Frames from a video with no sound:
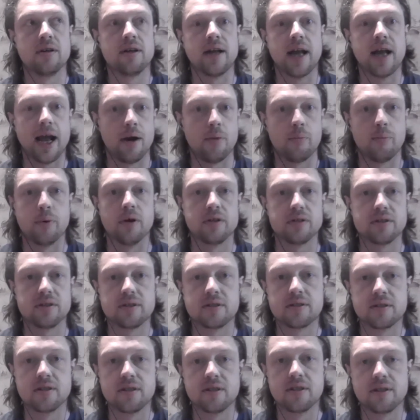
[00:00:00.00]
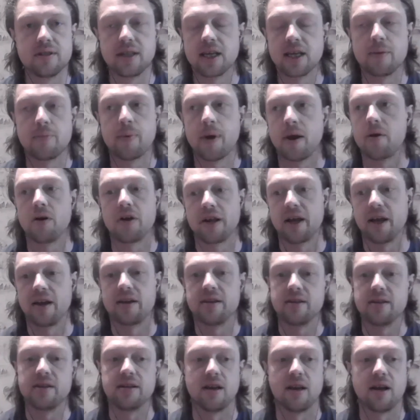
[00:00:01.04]
outputs. Think about, okay,
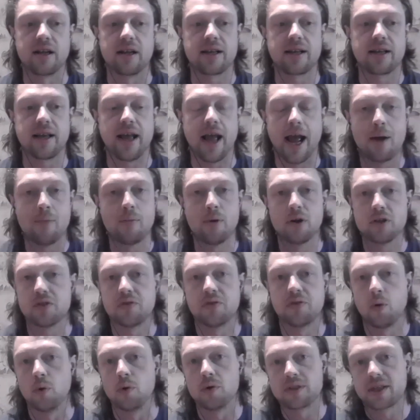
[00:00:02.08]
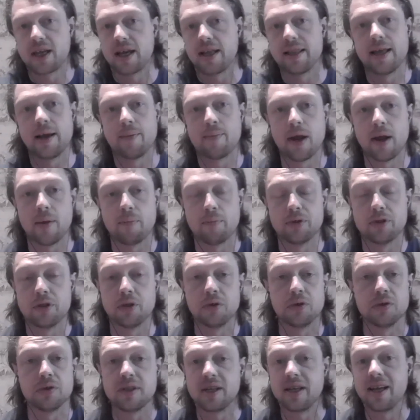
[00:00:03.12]
like how much force can that player
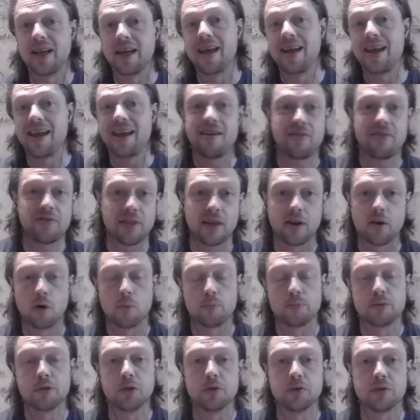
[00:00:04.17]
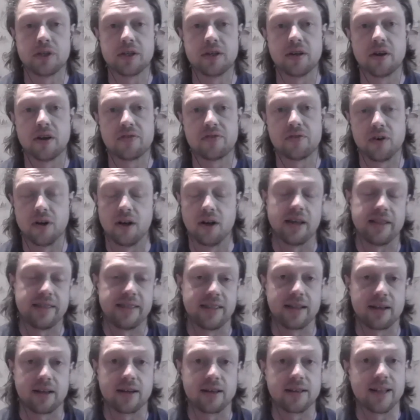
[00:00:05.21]
produce? If they're not producing enough, like
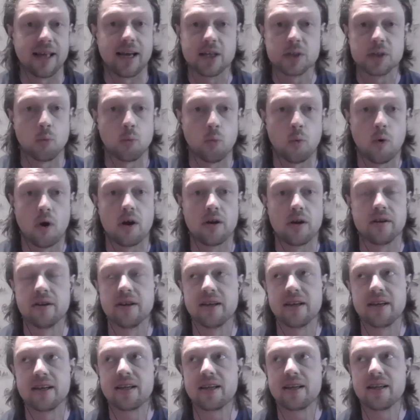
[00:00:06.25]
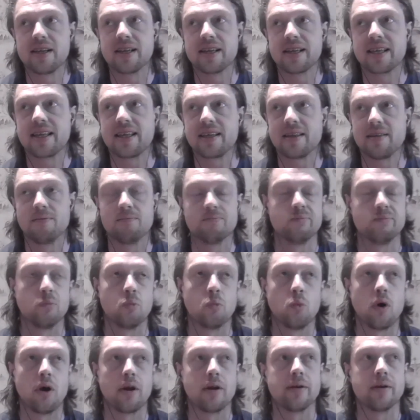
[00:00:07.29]
that is one
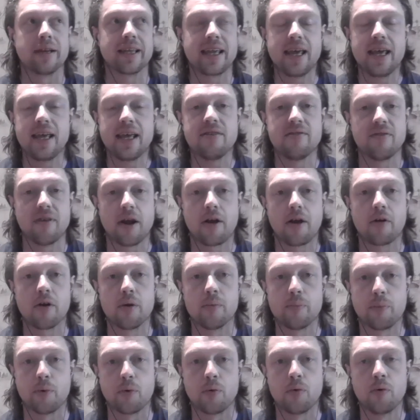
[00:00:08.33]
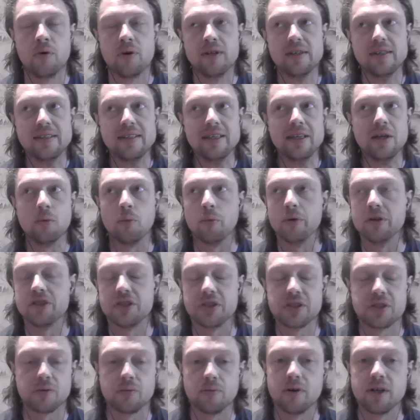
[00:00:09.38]
key variable which
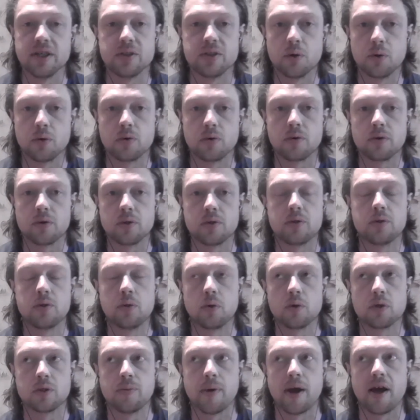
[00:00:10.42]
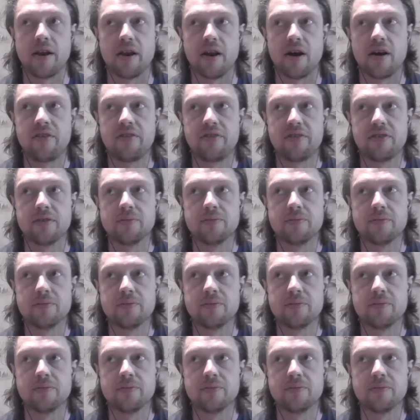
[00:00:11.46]
isn't really talked about enough,